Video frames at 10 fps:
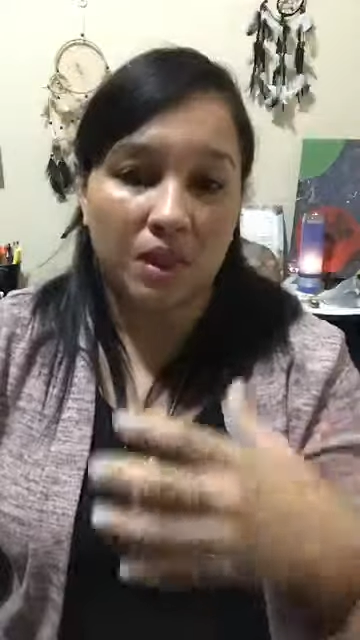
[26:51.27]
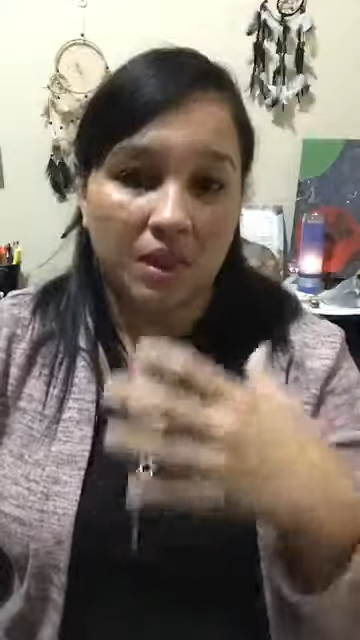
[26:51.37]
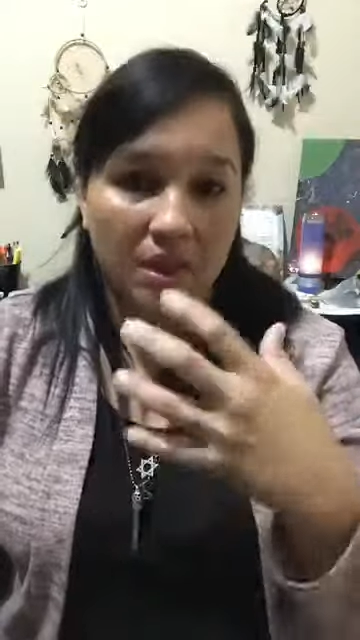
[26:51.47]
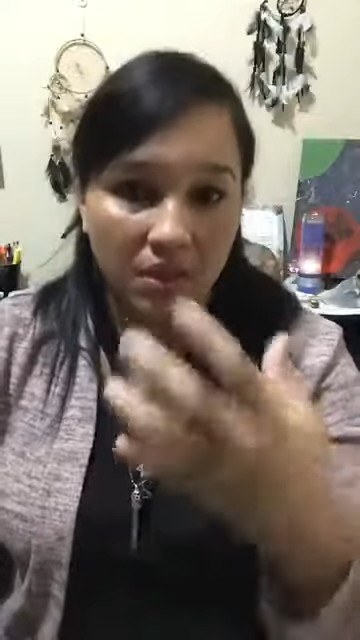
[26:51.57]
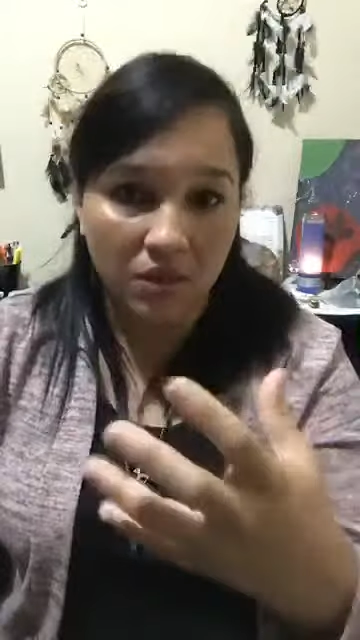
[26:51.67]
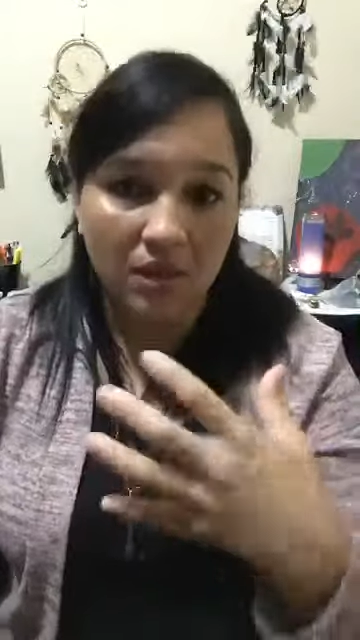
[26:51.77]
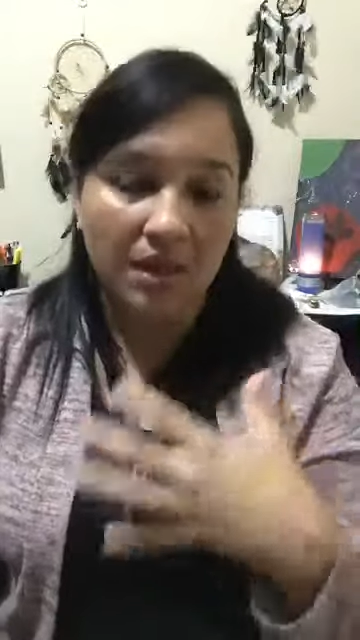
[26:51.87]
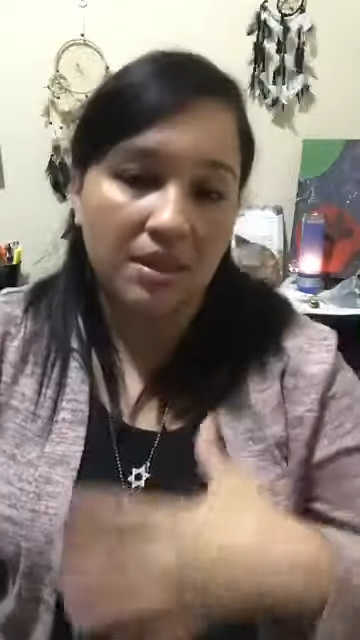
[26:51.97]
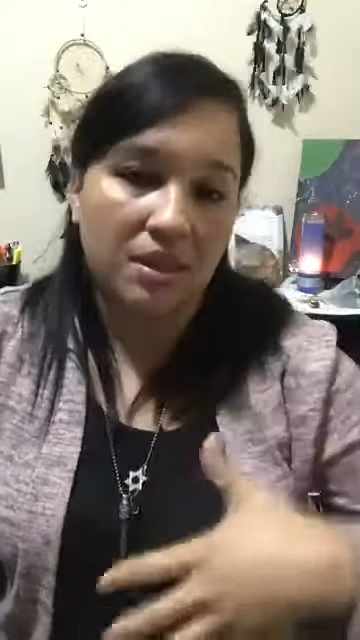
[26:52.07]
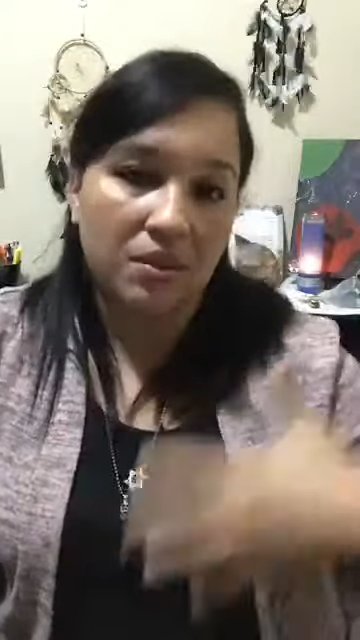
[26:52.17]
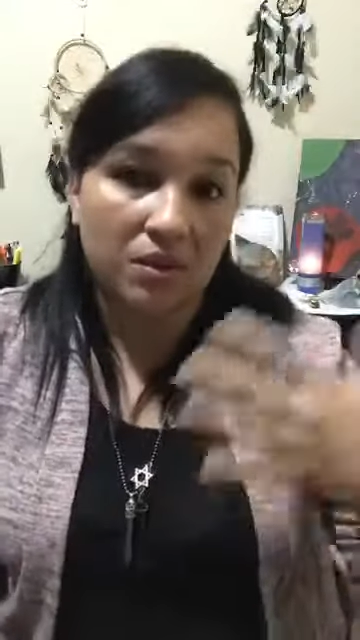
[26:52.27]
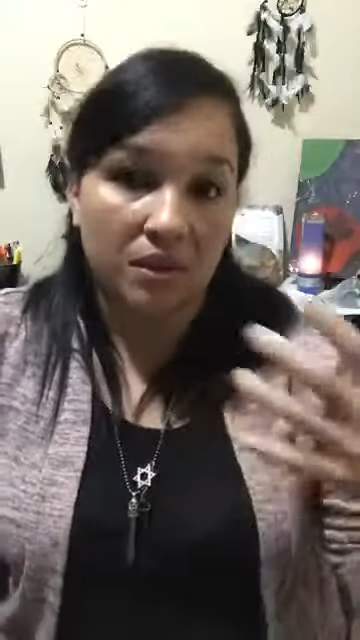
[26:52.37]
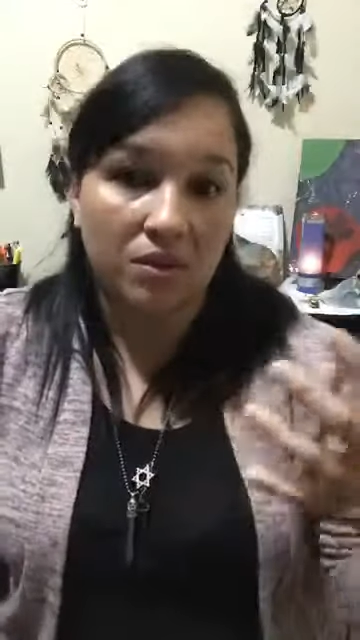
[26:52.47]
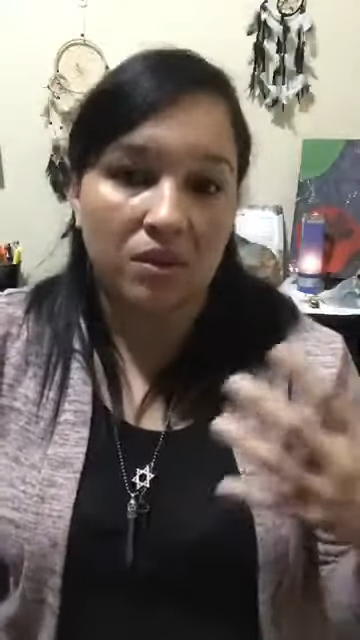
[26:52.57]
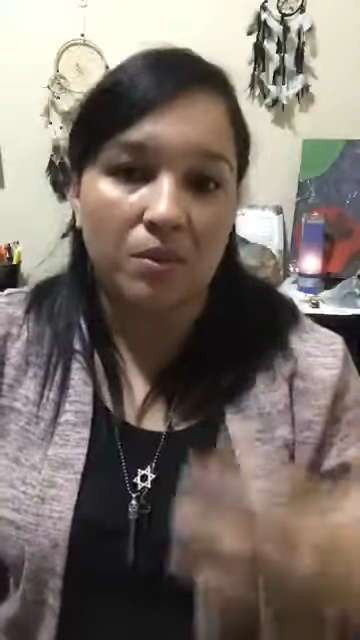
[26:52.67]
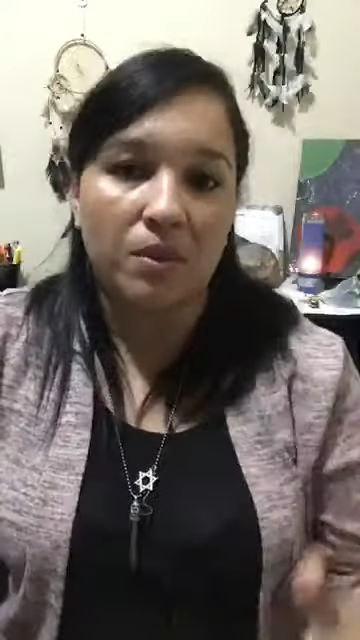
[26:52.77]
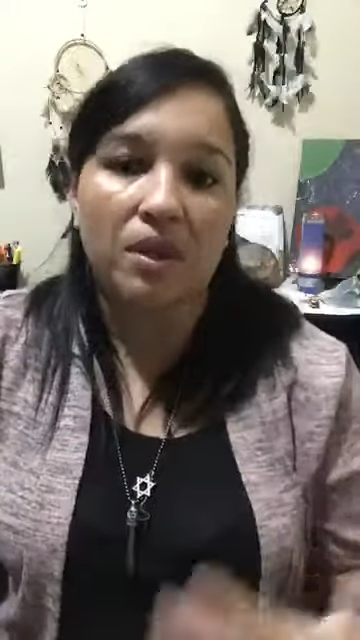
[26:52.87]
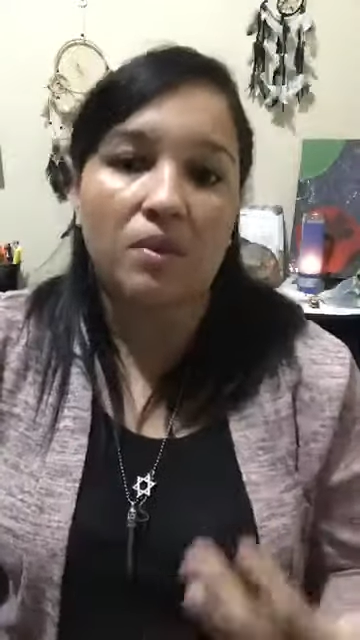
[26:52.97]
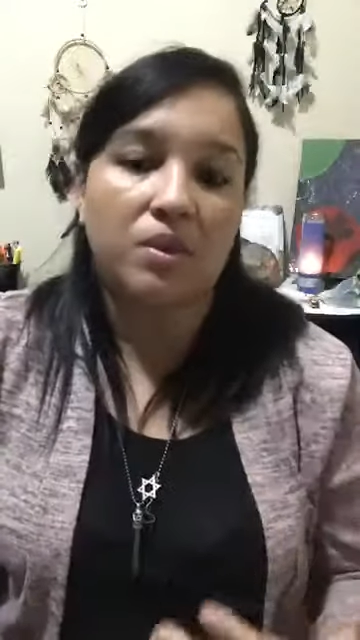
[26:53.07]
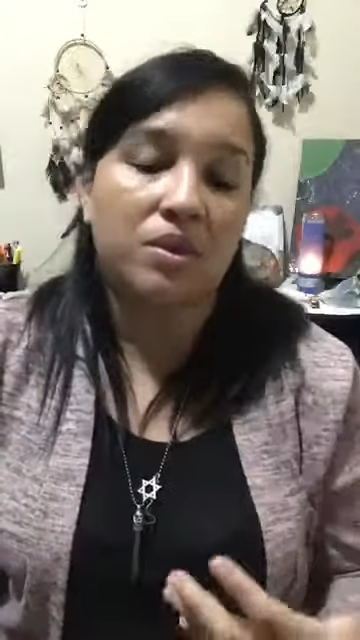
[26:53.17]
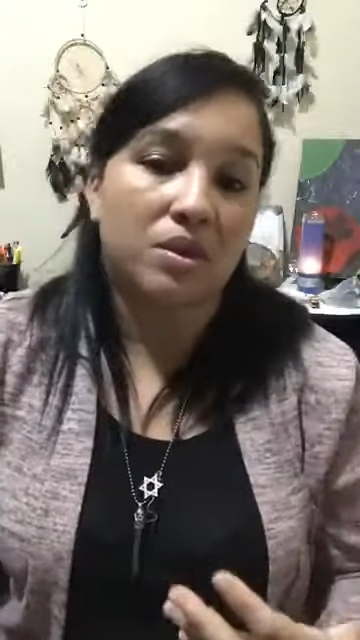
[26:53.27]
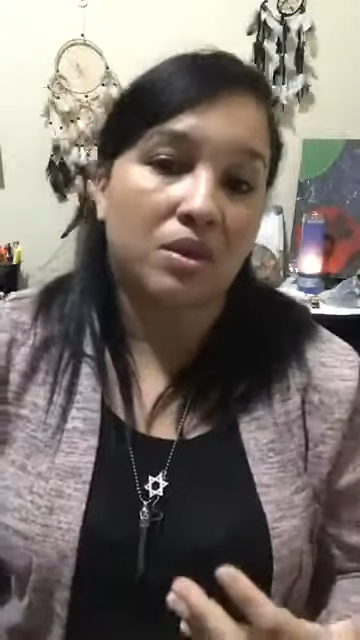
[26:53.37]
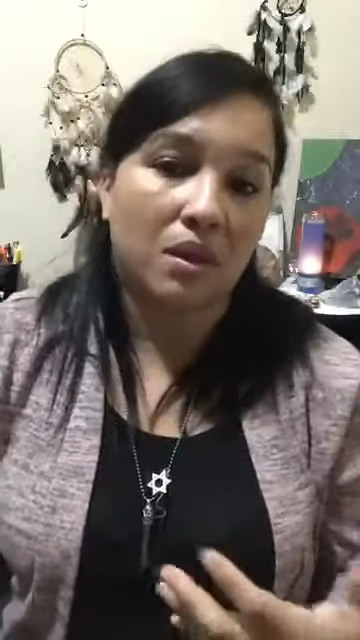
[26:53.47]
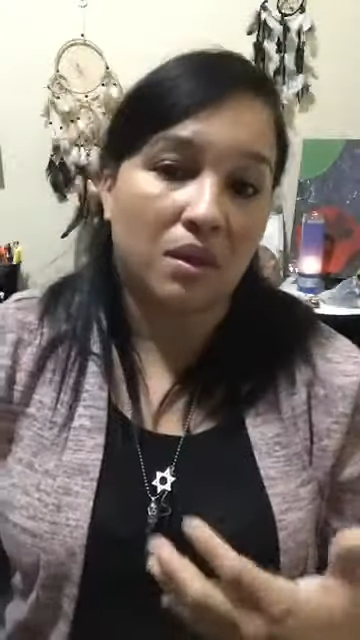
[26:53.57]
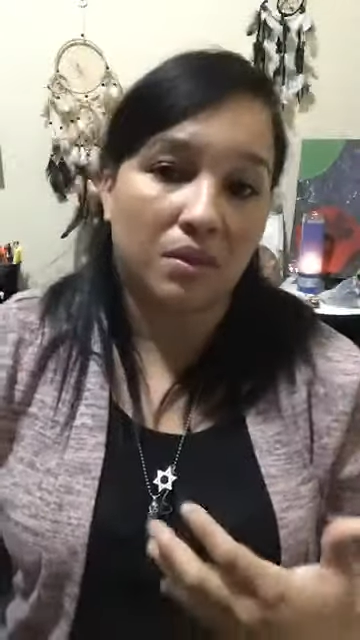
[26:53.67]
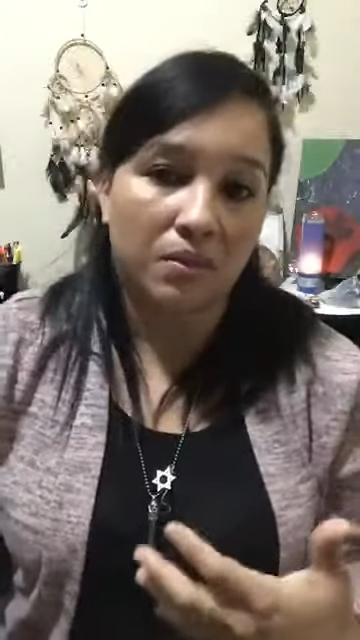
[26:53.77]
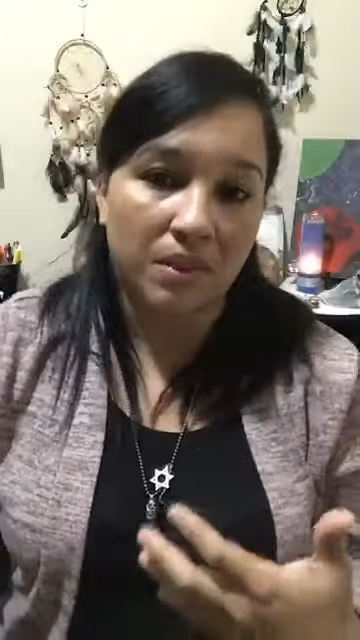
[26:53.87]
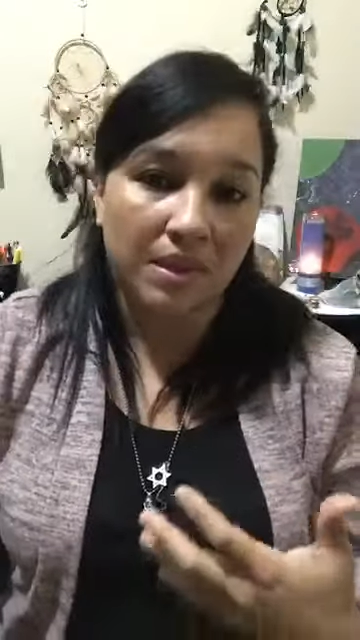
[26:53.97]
in your case that you're trying to communicate with